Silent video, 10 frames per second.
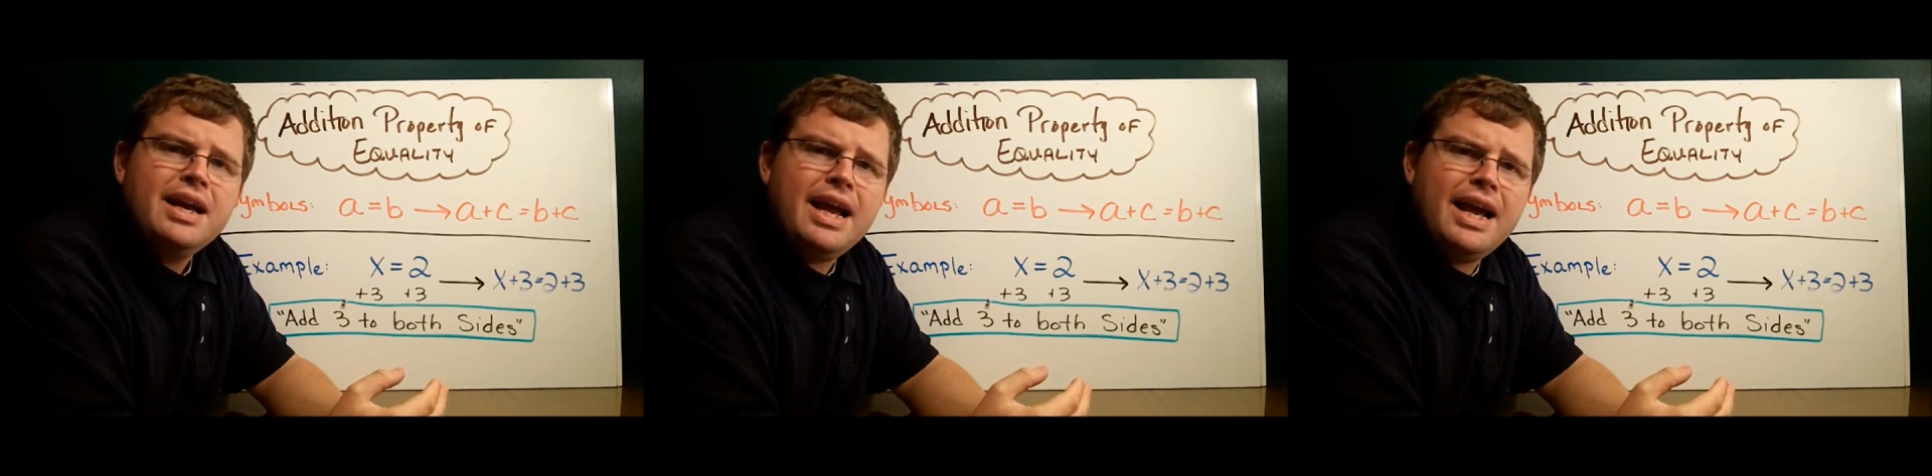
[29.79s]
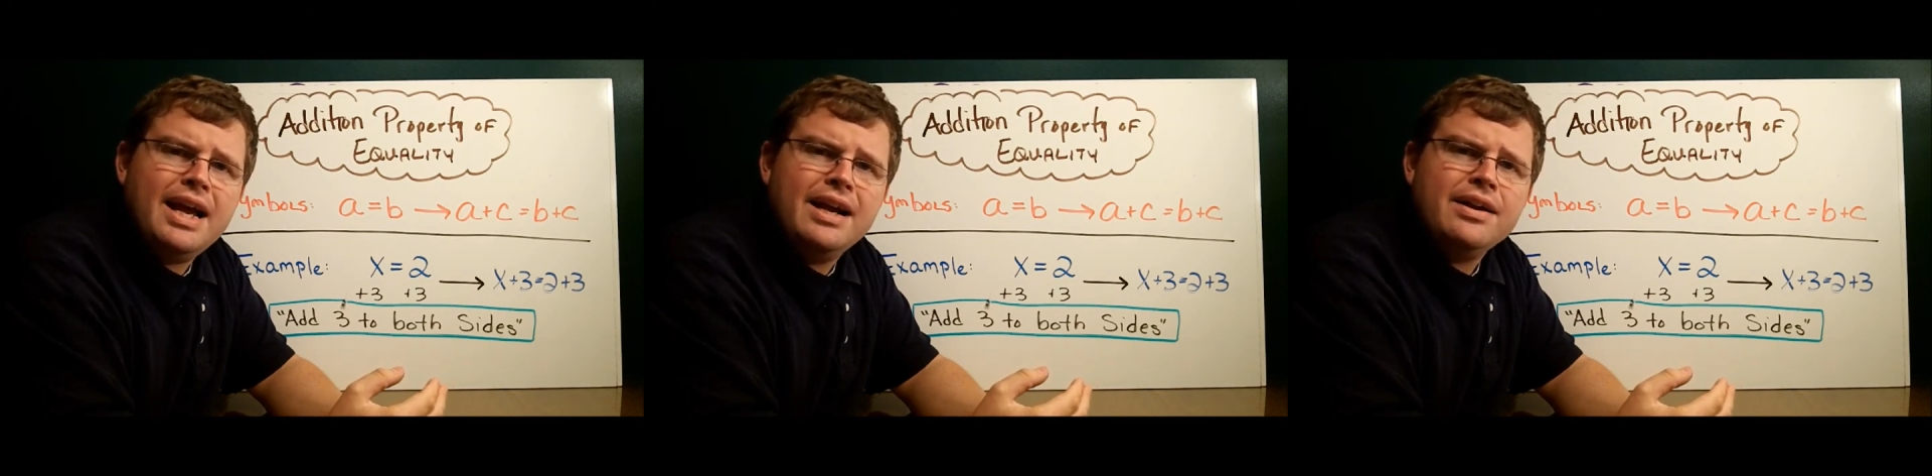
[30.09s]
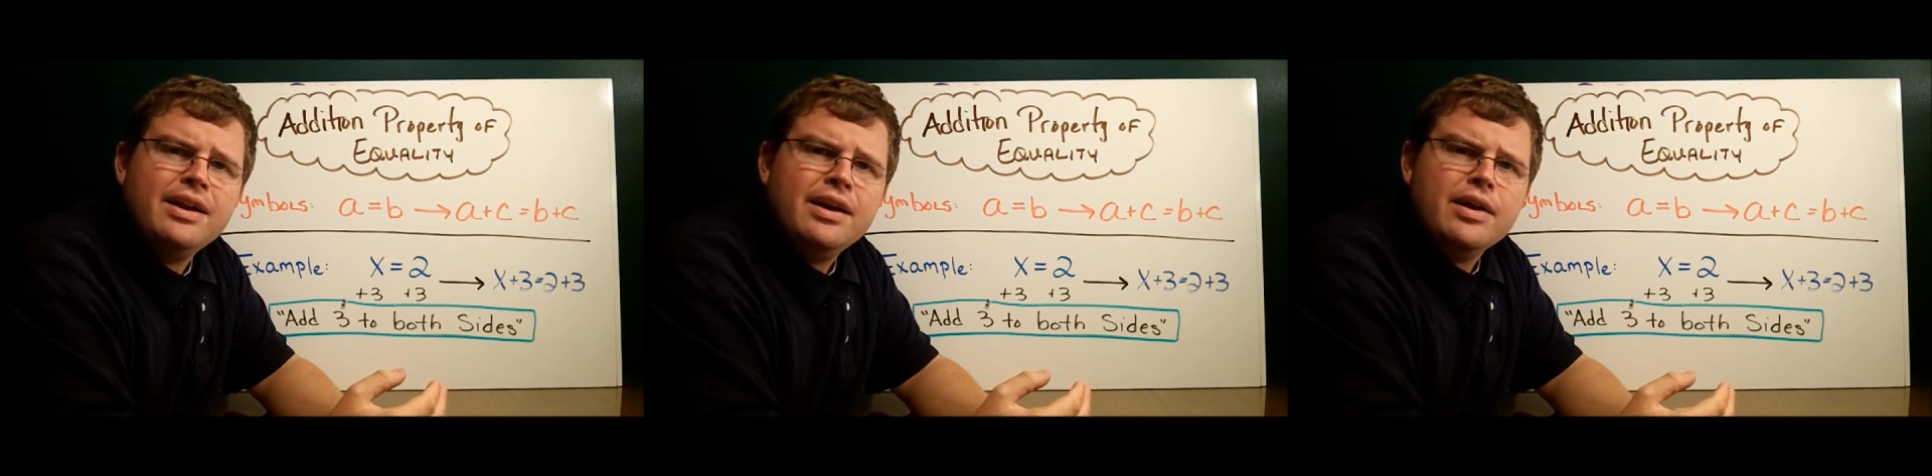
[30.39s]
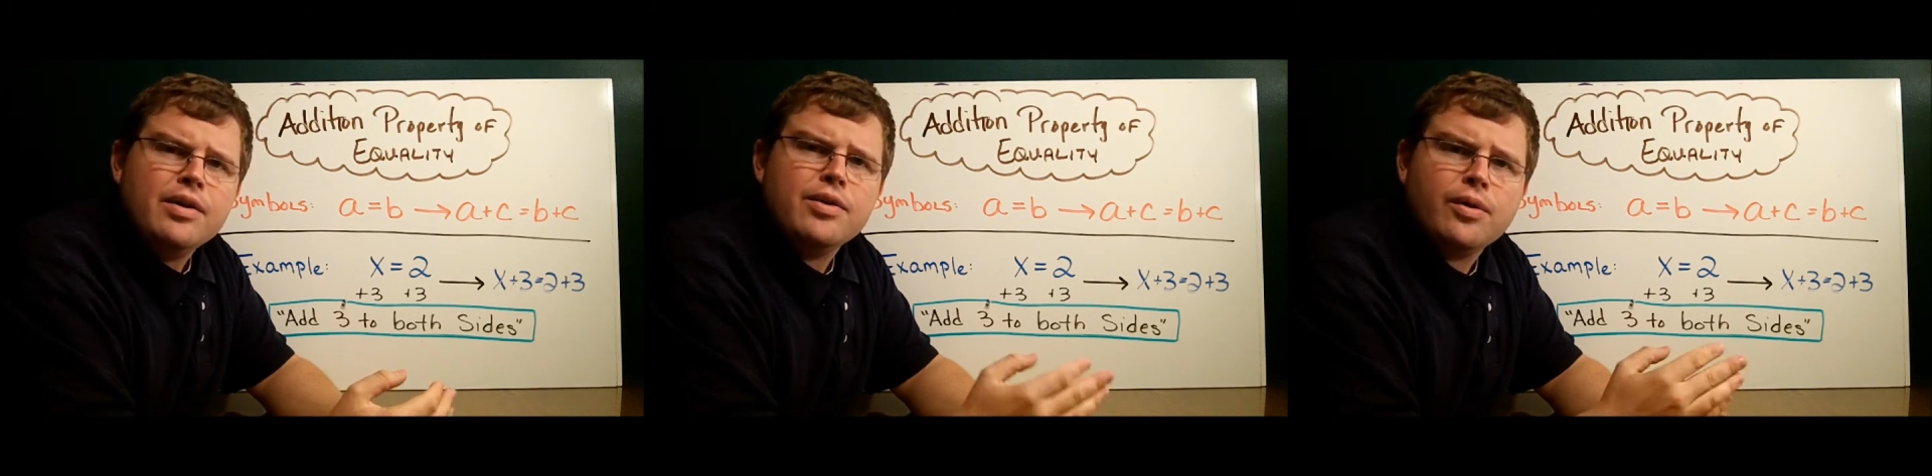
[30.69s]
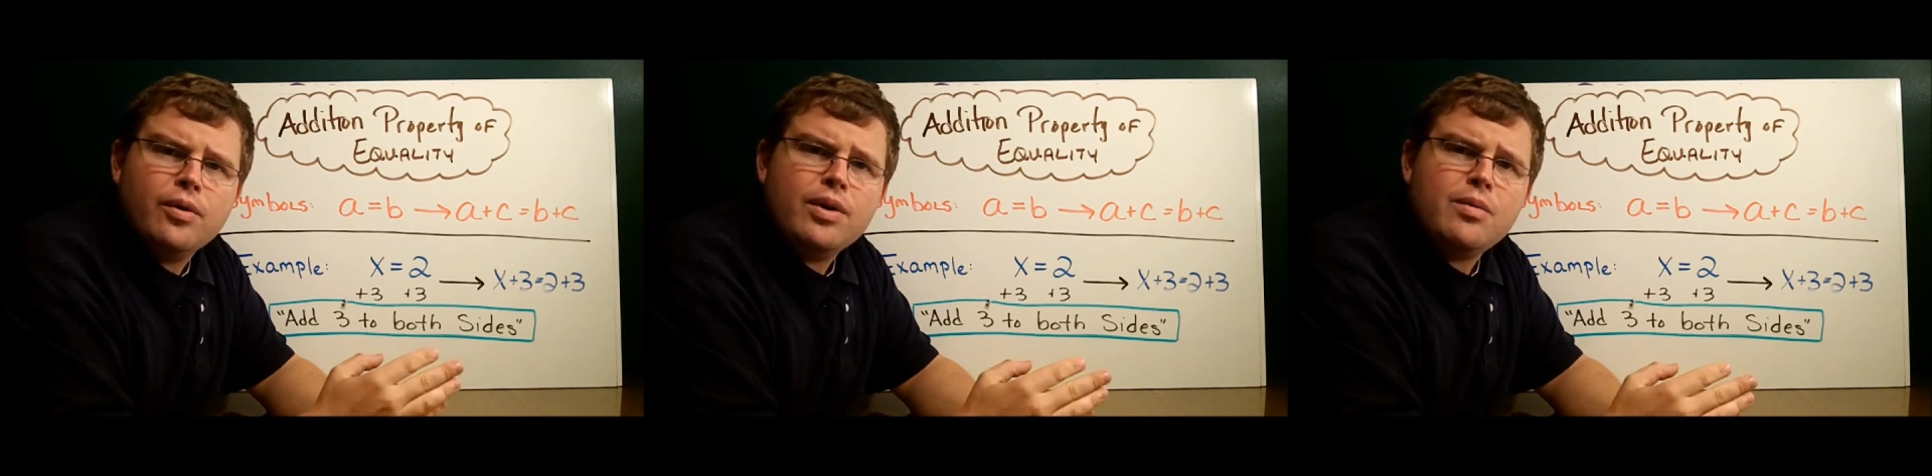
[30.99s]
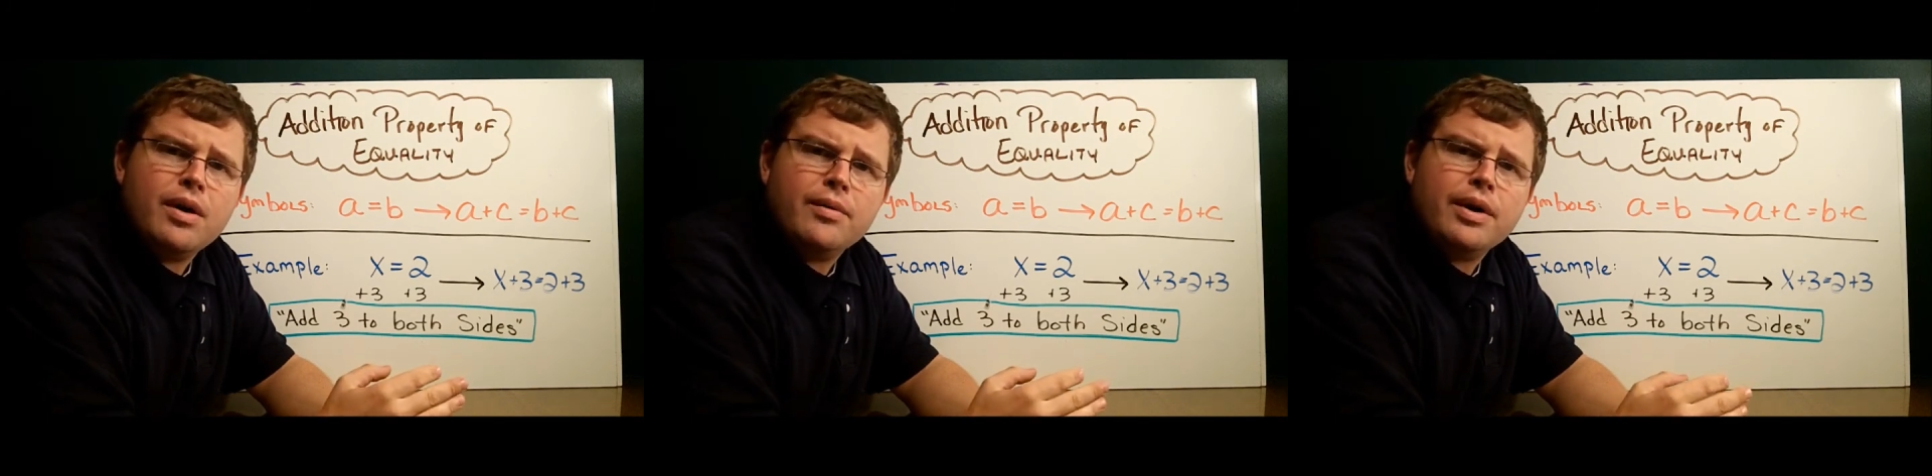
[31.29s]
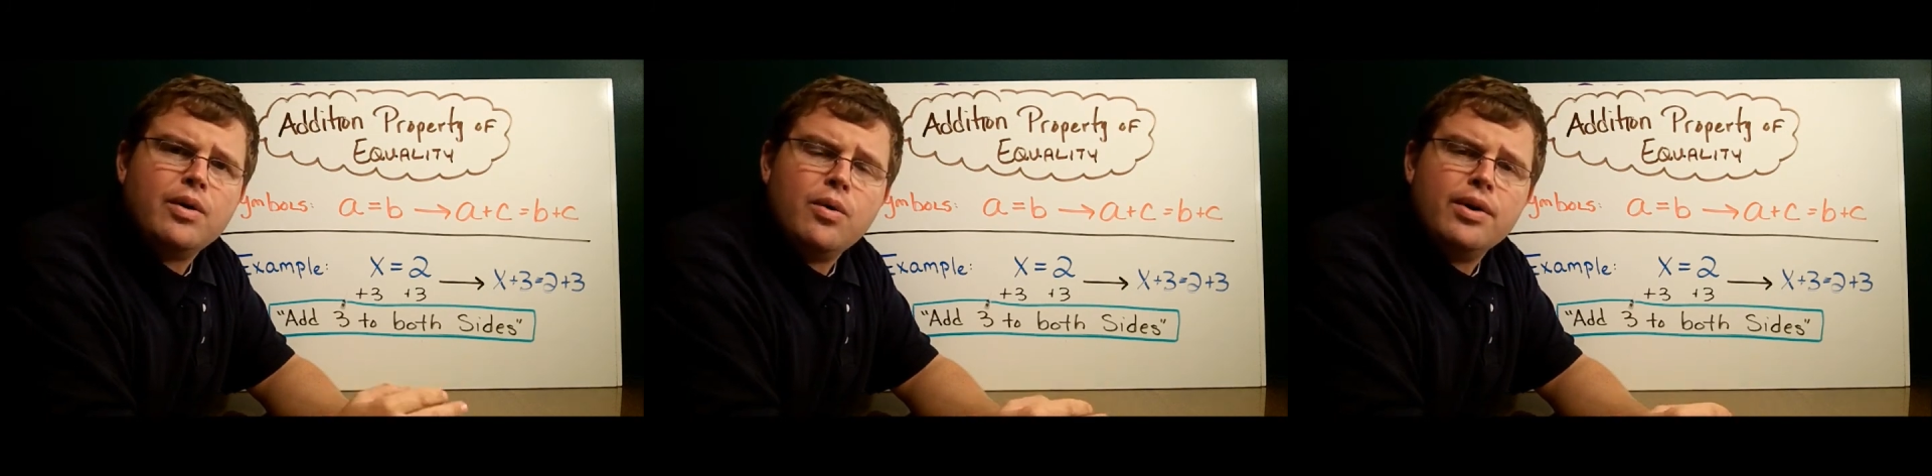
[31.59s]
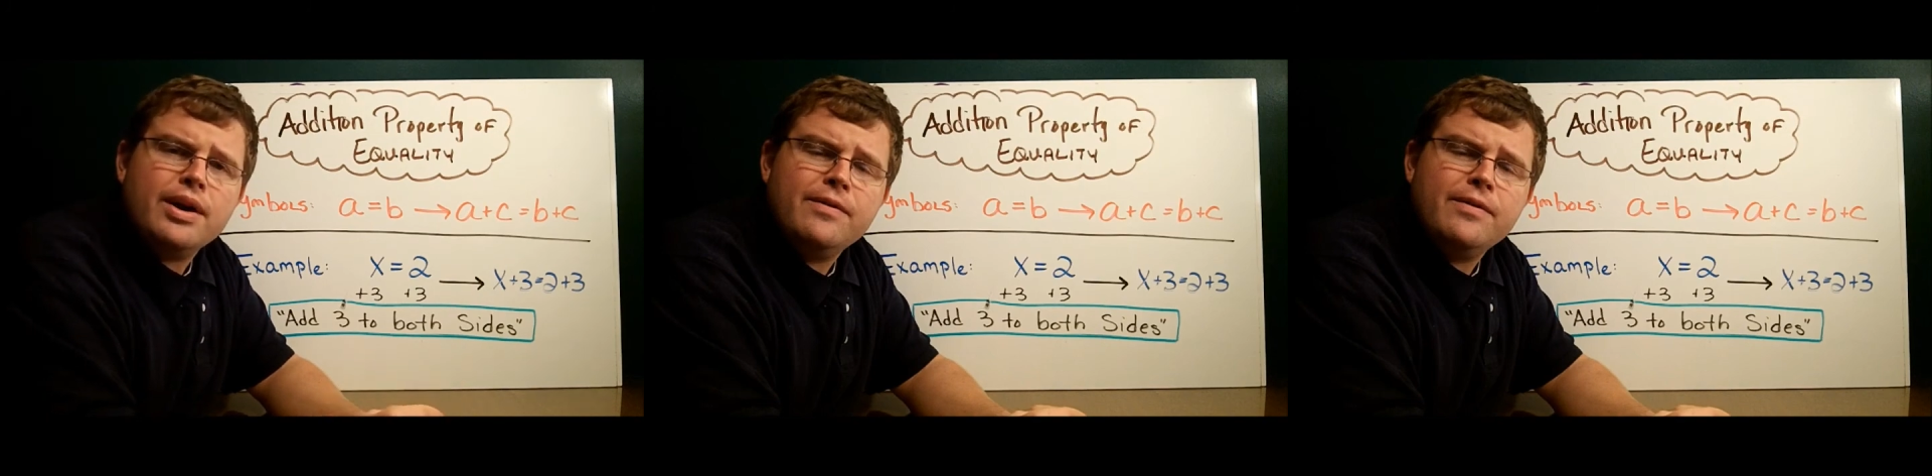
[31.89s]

And you're going to want to record